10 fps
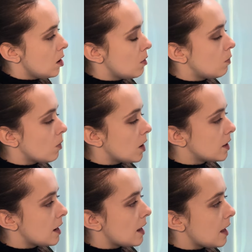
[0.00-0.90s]
One
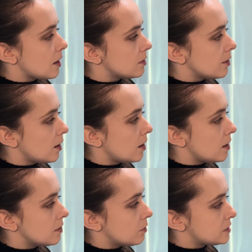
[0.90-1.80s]
and a, and
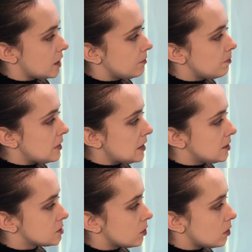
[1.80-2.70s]
then we said
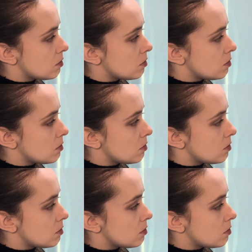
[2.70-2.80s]
beetle,